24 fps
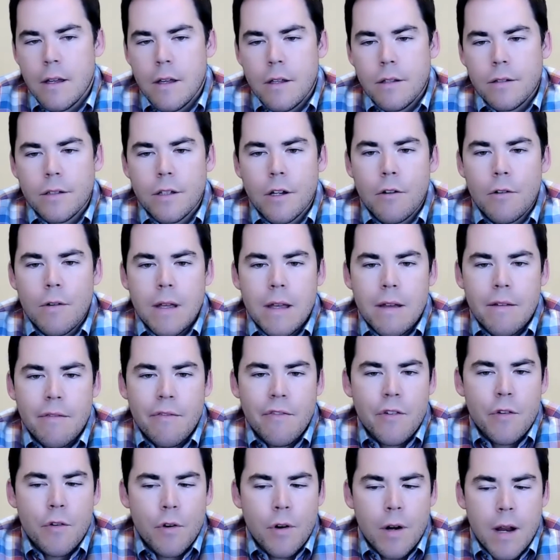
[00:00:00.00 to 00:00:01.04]
So if
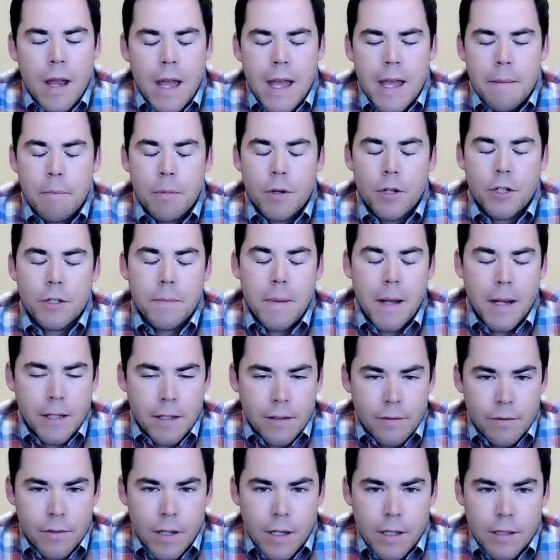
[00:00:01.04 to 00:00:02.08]
you're a
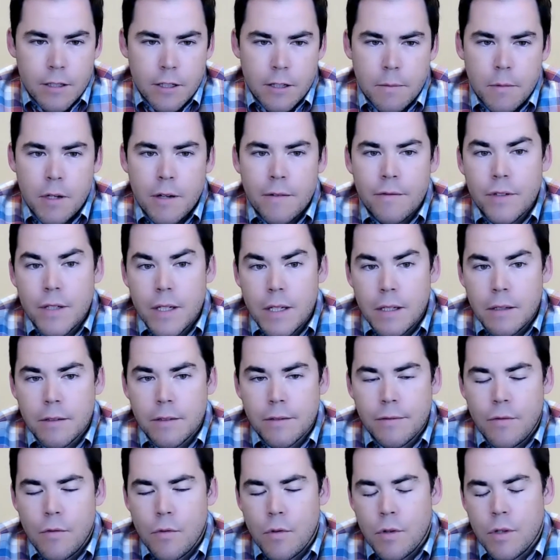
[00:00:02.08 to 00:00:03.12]
prospective customer of
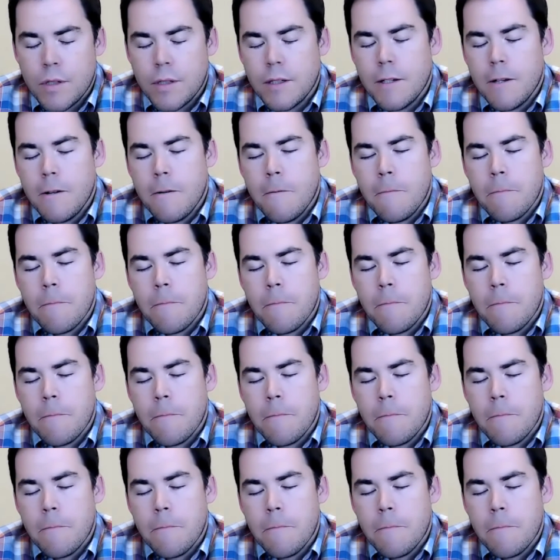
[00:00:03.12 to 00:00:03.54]
Salesforce,